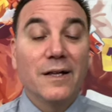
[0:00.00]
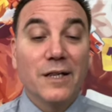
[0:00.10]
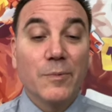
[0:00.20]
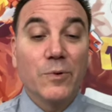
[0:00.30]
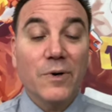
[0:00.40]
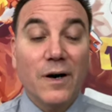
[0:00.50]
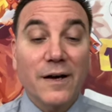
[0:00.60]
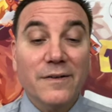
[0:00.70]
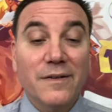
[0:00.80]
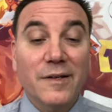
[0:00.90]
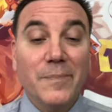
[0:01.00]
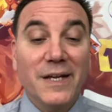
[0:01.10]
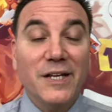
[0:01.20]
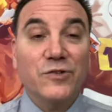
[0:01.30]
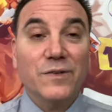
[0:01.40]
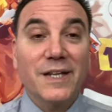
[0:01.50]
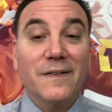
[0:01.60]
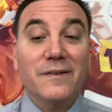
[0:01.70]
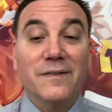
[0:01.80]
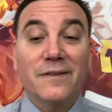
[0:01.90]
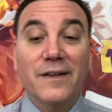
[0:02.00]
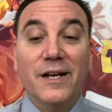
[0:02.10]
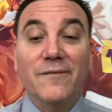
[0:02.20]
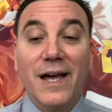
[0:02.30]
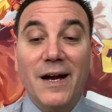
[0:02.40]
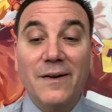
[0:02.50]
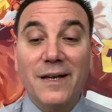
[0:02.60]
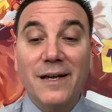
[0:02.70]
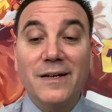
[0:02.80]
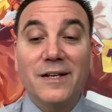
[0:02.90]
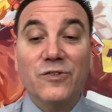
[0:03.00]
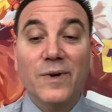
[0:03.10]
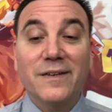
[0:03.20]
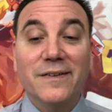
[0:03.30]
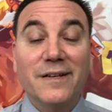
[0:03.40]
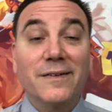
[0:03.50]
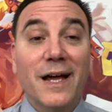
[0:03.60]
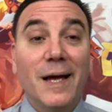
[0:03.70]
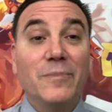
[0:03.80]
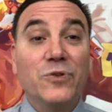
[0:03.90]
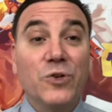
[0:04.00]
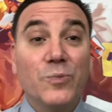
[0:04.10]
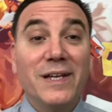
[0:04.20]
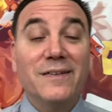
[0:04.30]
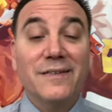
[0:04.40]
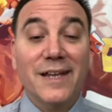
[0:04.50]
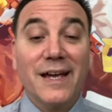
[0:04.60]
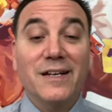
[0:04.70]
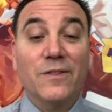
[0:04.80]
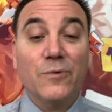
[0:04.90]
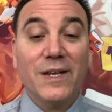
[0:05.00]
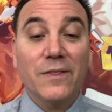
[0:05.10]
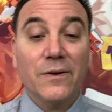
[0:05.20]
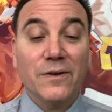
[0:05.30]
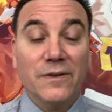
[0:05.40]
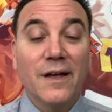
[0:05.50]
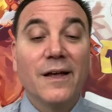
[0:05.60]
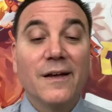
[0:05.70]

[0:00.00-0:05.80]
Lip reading: Liberal Arts is a bit interesting. This is a son of Arrogate, and he's run 6 times, 2 wins, a second, and 3/3.